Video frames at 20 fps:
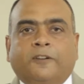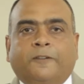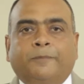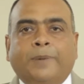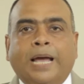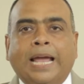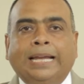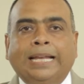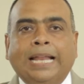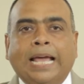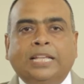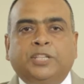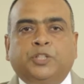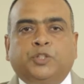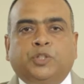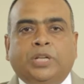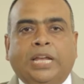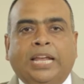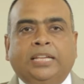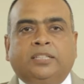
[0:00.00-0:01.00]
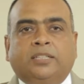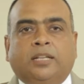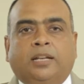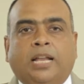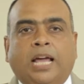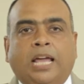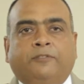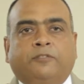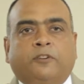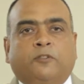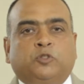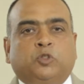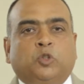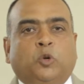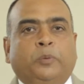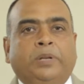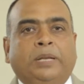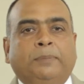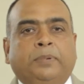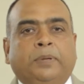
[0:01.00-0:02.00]
of mine has changed the life of
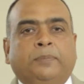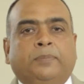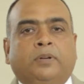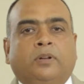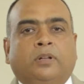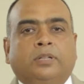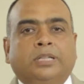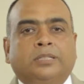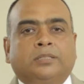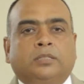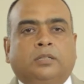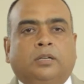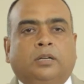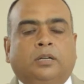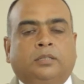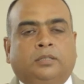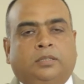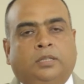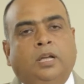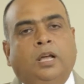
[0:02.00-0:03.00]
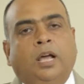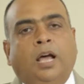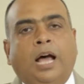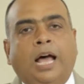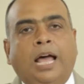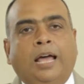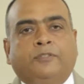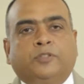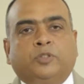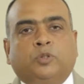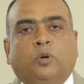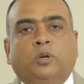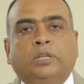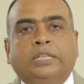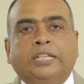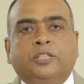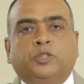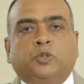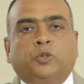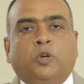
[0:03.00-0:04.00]
so many people on this earth. I have sold
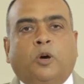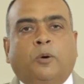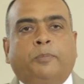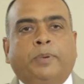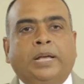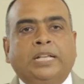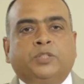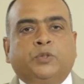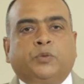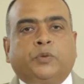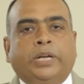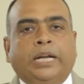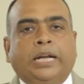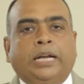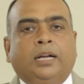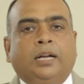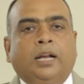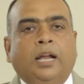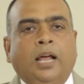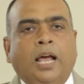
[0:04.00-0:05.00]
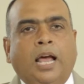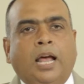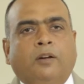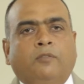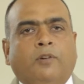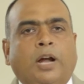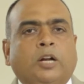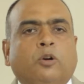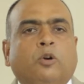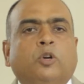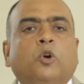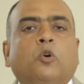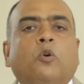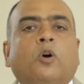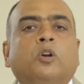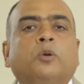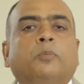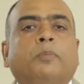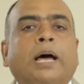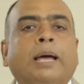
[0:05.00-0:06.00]
this to your best friend, and why don't you
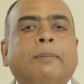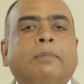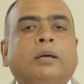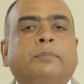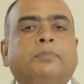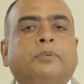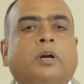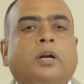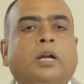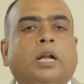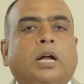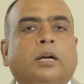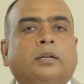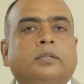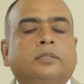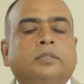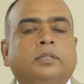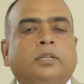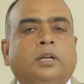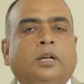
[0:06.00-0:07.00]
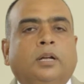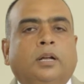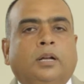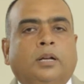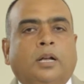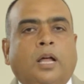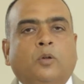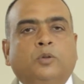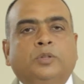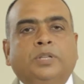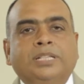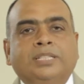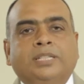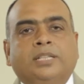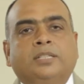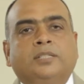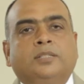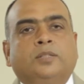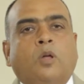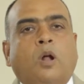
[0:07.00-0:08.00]
want to buy my product? Now, this
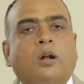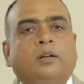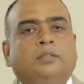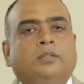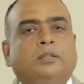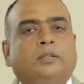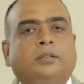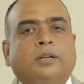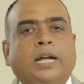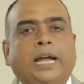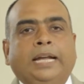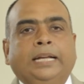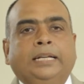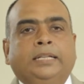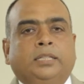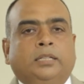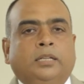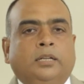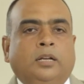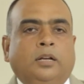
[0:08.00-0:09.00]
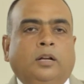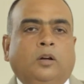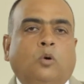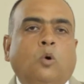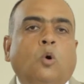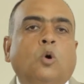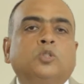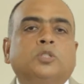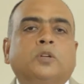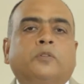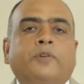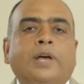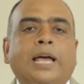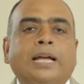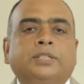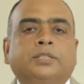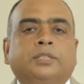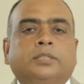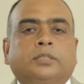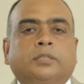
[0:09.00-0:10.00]
is not the right course of
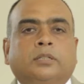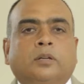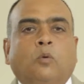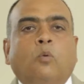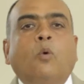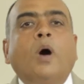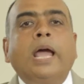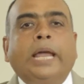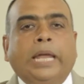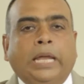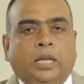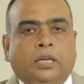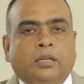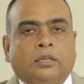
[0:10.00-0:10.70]
action. Why?